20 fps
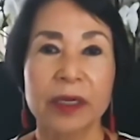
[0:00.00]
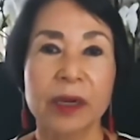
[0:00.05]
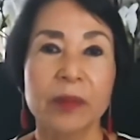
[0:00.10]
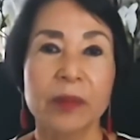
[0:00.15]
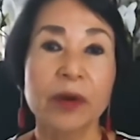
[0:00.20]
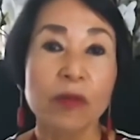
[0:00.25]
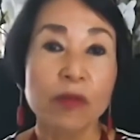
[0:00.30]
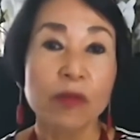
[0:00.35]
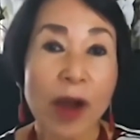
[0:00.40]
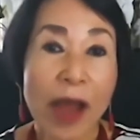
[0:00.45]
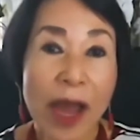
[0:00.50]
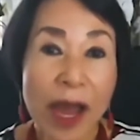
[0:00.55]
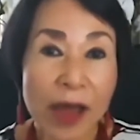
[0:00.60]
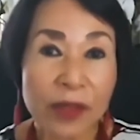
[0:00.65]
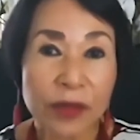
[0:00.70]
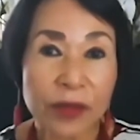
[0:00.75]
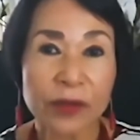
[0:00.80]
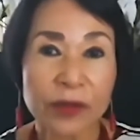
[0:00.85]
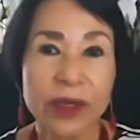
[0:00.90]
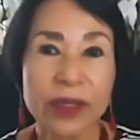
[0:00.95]
but
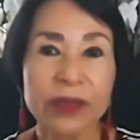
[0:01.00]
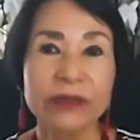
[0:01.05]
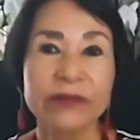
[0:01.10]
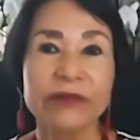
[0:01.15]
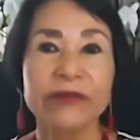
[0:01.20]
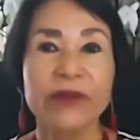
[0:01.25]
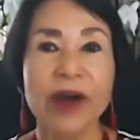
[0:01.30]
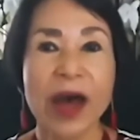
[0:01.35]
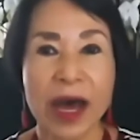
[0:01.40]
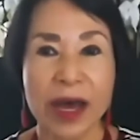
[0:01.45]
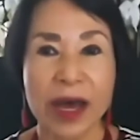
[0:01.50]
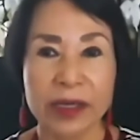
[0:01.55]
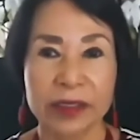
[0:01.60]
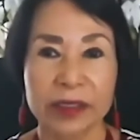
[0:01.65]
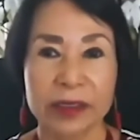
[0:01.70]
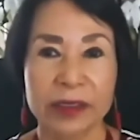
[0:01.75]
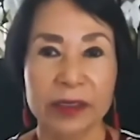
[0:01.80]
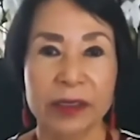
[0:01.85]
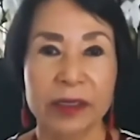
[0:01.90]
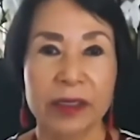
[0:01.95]
rather in the
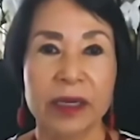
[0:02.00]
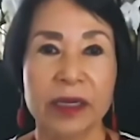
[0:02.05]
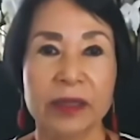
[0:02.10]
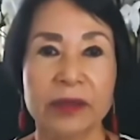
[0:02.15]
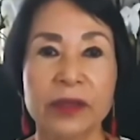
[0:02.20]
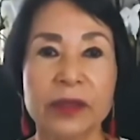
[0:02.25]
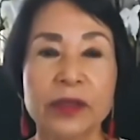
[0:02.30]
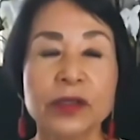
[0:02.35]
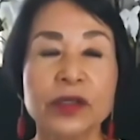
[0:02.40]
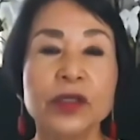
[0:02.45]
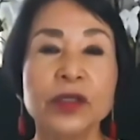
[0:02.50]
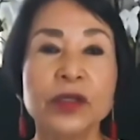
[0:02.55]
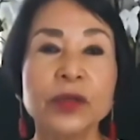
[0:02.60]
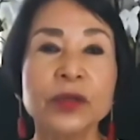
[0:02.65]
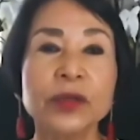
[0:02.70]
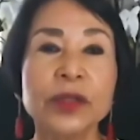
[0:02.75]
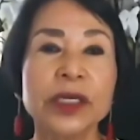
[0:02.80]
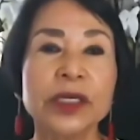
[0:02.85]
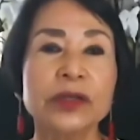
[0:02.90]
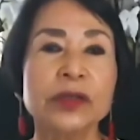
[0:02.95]
fact that the two
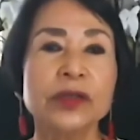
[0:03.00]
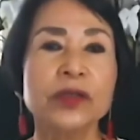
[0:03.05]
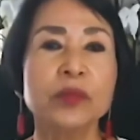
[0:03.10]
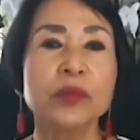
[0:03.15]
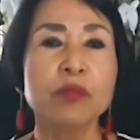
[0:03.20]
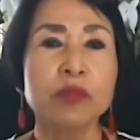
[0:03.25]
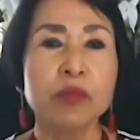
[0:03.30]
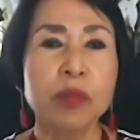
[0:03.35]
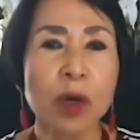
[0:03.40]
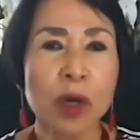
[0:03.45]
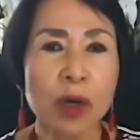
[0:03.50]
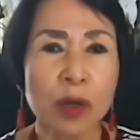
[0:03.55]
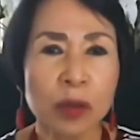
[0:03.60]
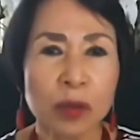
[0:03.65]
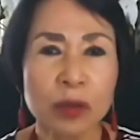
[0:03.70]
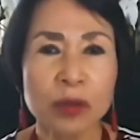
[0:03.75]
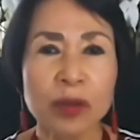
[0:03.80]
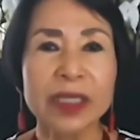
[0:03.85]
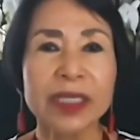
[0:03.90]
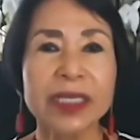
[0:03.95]
leaders
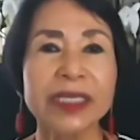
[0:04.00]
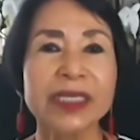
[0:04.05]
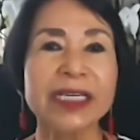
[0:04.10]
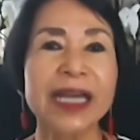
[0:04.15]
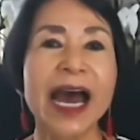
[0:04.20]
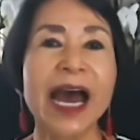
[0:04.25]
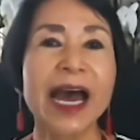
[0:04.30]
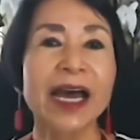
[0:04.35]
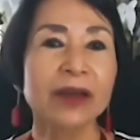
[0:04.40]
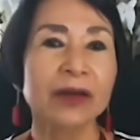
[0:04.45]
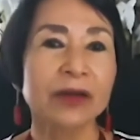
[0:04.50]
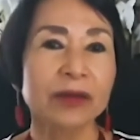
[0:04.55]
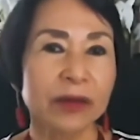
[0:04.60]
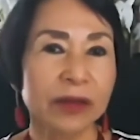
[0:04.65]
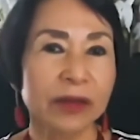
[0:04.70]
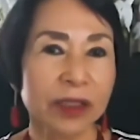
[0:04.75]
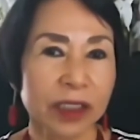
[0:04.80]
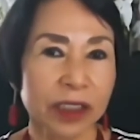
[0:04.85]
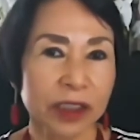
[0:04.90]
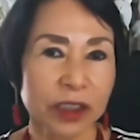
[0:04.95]
boldly tackled
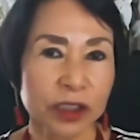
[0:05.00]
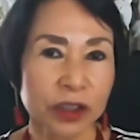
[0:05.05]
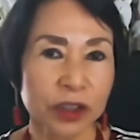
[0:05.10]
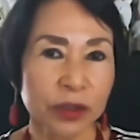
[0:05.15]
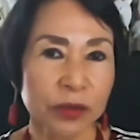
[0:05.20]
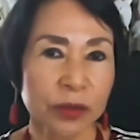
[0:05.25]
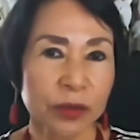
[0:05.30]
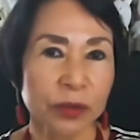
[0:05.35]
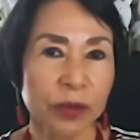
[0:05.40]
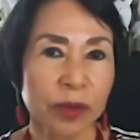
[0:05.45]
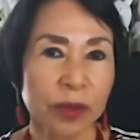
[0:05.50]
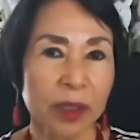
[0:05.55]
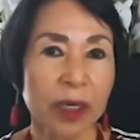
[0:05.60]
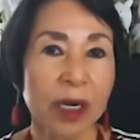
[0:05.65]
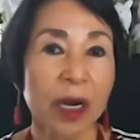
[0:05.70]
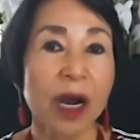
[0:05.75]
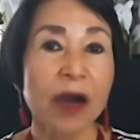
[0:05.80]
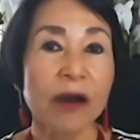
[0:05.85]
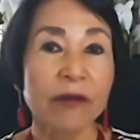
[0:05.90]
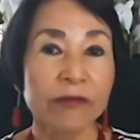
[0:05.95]
the issue
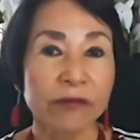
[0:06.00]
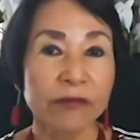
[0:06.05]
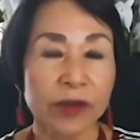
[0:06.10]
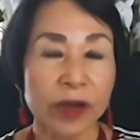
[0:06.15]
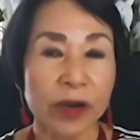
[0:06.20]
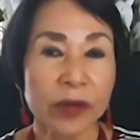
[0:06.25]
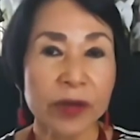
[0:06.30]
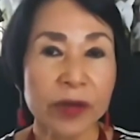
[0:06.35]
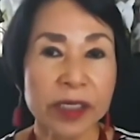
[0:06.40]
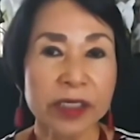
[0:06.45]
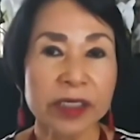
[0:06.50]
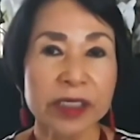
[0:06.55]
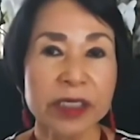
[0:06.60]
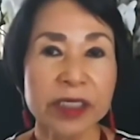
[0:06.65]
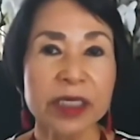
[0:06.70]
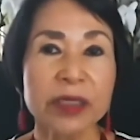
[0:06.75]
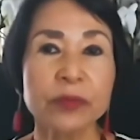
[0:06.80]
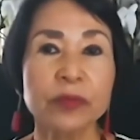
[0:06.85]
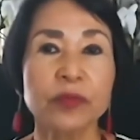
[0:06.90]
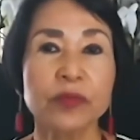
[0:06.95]
of very
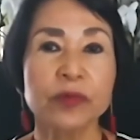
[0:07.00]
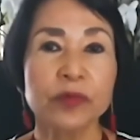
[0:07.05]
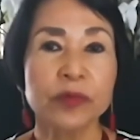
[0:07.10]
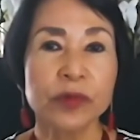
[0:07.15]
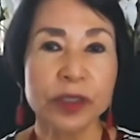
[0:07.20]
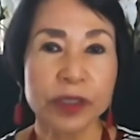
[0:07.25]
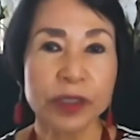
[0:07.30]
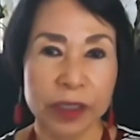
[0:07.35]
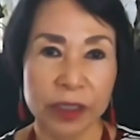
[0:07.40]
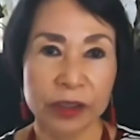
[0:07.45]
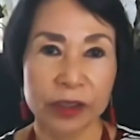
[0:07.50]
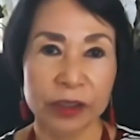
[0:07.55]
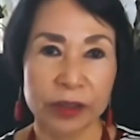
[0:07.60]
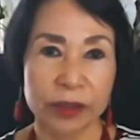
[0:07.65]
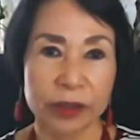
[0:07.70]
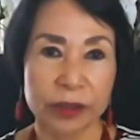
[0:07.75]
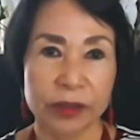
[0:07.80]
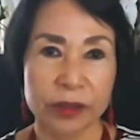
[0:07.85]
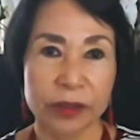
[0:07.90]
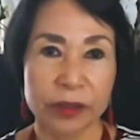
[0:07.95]
deep
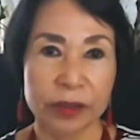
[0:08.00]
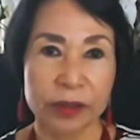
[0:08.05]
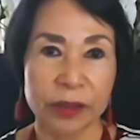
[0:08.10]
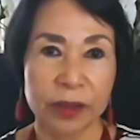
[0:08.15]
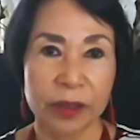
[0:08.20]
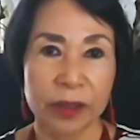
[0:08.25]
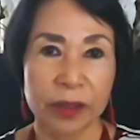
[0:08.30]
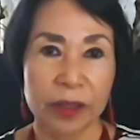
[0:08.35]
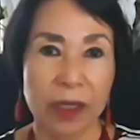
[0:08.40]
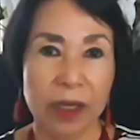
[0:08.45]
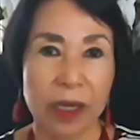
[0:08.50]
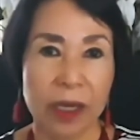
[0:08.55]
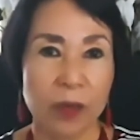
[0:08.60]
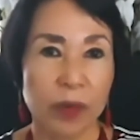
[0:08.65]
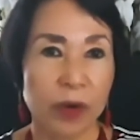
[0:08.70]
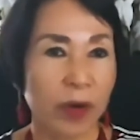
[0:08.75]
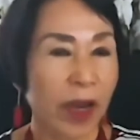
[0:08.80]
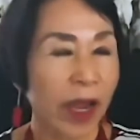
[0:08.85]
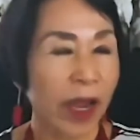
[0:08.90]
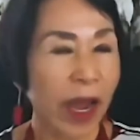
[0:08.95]
reductions
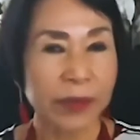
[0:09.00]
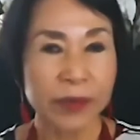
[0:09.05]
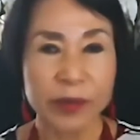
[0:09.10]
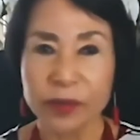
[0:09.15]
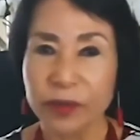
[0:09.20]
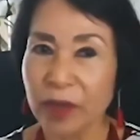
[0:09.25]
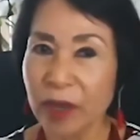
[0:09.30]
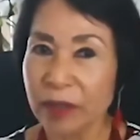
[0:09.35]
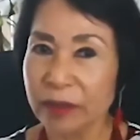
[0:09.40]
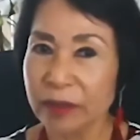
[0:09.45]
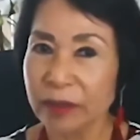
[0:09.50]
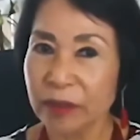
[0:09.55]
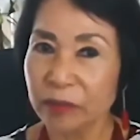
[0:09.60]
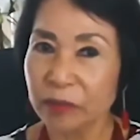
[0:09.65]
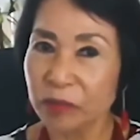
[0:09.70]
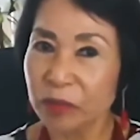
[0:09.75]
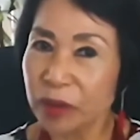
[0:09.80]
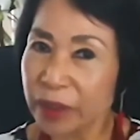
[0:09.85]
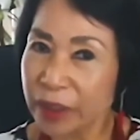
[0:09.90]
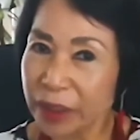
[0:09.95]
perhaps not
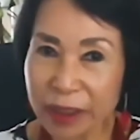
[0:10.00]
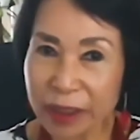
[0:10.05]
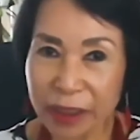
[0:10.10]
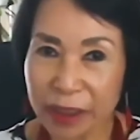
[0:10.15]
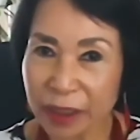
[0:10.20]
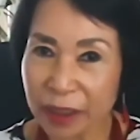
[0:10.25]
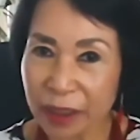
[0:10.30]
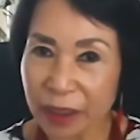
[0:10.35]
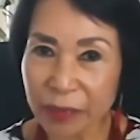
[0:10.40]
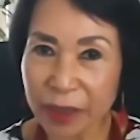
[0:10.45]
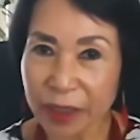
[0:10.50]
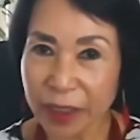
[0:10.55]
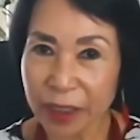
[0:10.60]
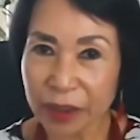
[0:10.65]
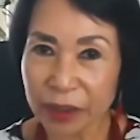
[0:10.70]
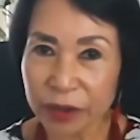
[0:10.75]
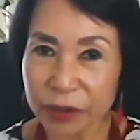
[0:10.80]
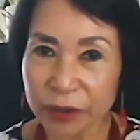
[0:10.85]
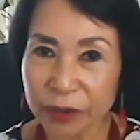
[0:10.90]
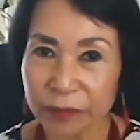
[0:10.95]
complete
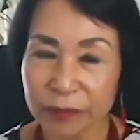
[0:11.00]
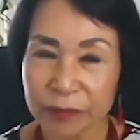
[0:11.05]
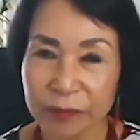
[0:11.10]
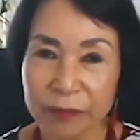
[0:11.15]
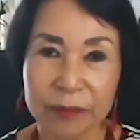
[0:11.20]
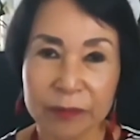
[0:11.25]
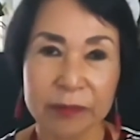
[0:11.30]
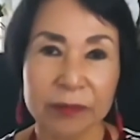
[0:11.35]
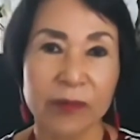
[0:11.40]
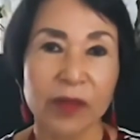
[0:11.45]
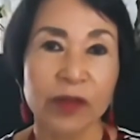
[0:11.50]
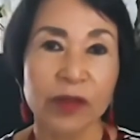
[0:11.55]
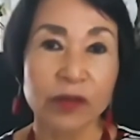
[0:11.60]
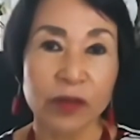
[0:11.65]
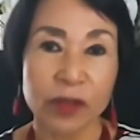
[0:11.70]
elimination. For